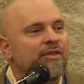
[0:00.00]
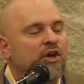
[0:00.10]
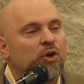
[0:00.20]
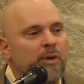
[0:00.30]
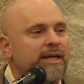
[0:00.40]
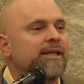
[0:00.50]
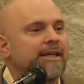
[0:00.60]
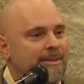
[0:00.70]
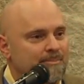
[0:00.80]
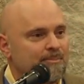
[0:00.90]
the
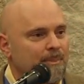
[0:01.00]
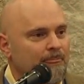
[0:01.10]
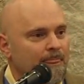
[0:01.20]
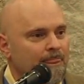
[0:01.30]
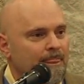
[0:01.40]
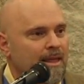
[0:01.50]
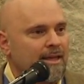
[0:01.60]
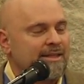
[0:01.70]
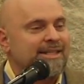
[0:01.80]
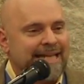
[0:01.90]
curriculum,
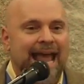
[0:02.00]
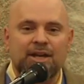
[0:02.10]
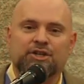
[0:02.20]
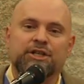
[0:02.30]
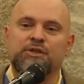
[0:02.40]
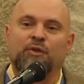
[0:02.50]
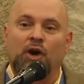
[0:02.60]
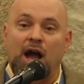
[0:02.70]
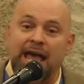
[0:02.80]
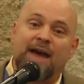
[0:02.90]
the standards
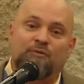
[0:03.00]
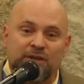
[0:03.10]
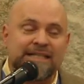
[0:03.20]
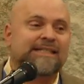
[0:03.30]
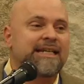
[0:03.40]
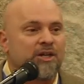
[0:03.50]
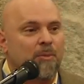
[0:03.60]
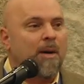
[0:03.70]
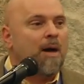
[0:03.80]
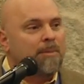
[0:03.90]
for every
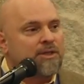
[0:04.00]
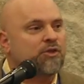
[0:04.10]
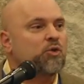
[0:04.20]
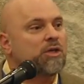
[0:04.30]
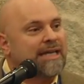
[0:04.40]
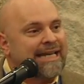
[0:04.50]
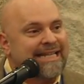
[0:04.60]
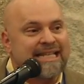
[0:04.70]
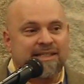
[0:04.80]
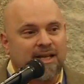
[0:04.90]
single public school kid
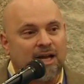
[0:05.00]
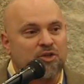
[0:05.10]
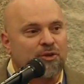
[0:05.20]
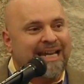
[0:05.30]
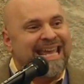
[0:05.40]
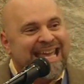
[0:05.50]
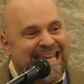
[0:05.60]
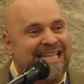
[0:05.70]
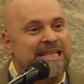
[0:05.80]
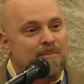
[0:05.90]
in this country
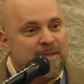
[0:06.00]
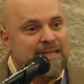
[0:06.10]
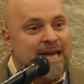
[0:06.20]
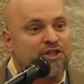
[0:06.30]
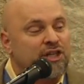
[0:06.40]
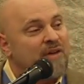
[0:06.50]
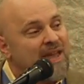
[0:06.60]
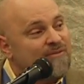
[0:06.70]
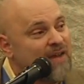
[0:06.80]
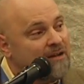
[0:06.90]
in the possession of
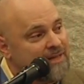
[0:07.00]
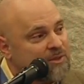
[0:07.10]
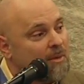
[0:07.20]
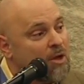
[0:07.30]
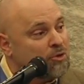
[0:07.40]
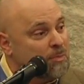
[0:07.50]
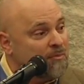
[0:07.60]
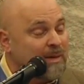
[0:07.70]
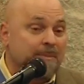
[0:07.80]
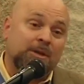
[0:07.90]
a very small group
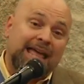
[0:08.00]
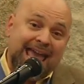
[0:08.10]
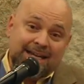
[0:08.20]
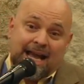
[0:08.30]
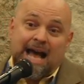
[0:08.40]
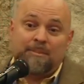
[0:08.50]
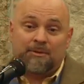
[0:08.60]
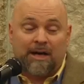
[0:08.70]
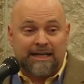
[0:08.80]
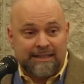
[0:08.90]
of people and
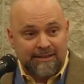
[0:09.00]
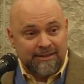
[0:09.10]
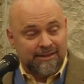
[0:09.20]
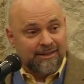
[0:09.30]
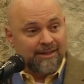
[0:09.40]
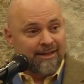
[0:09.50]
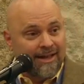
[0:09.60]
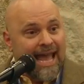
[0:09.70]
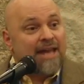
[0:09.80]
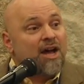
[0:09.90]
copyrighted
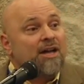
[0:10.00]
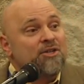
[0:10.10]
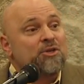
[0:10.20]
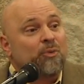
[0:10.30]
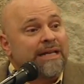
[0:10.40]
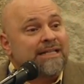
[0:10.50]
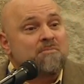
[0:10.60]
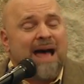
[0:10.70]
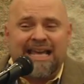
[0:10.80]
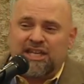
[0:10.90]
and
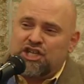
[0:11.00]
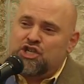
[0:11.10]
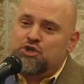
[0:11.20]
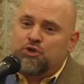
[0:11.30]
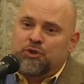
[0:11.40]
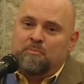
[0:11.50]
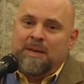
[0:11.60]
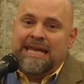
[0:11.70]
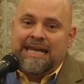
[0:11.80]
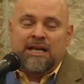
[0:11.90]
underwritten by huge,
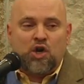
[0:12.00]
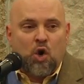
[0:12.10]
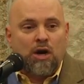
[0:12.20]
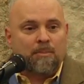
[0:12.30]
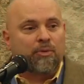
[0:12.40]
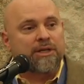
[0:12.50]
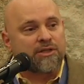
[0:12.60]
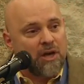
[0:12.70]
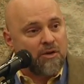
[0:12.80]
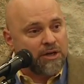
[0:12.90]
big
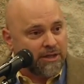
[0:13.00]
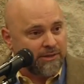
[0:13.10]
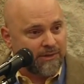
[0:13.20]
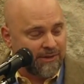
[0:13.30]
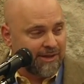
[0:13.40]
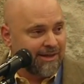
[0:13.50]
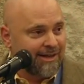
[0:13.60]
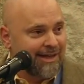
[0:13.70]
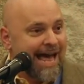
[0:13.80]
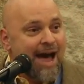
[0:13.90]
corporate donors.
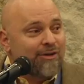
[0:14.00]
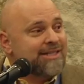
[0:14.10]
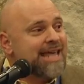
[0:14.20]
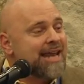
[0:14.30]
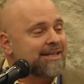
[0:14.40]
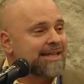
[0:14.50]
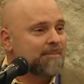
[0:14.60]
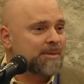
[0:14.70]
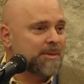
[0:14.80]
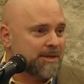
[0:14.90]
How is that
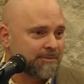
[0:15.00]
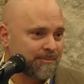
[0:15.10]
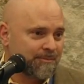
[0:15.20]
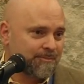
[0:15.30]
acceptable?